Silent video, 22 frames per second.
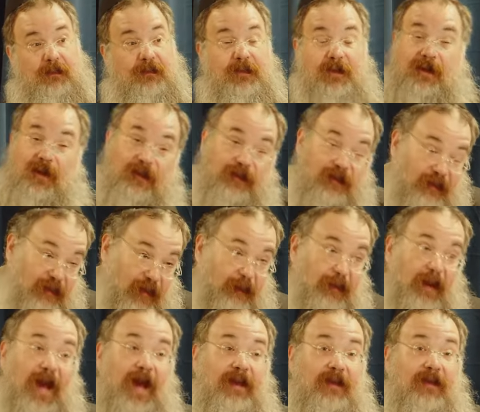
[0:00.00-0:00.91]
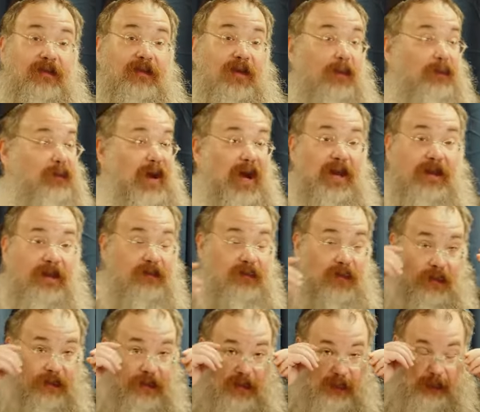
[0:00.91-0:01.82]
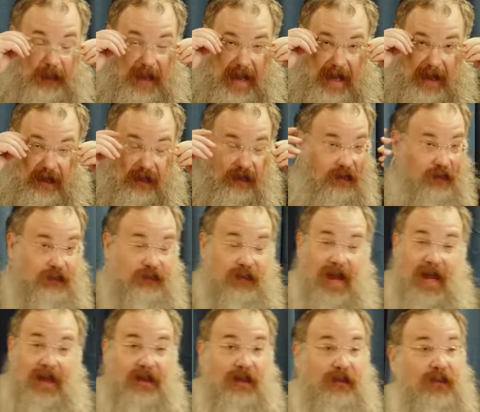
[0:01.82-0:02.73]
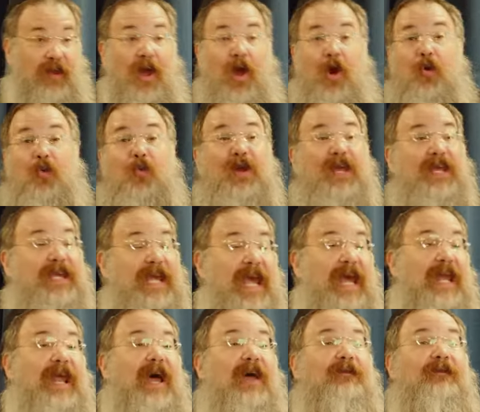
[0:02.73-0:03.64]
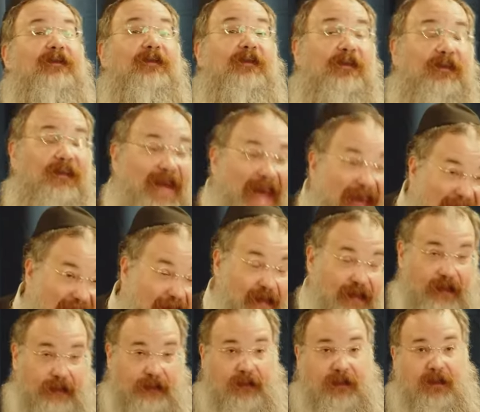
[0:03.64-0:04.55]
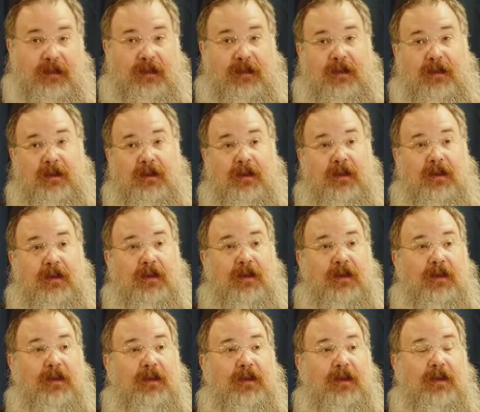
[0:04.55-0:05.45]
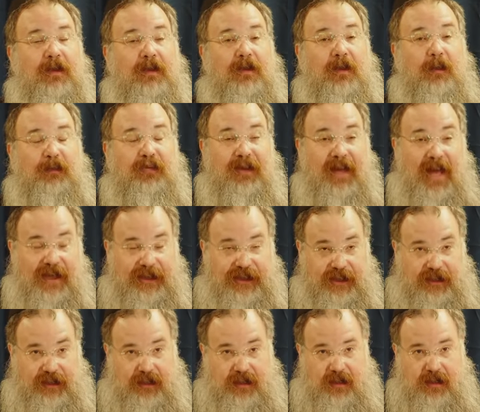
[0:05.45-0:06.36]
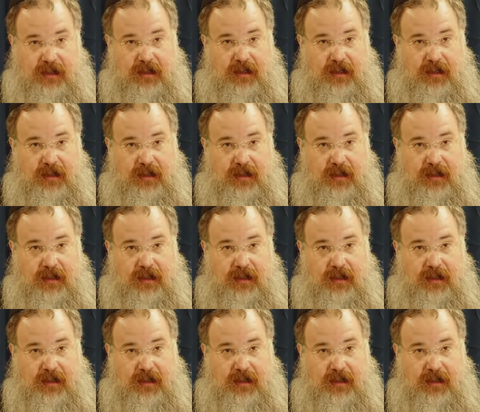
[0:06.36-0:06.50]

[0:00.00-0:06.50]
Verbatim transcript: because of our bodies. Our bodies hold us back and distract us. We cannot fathom the pleasure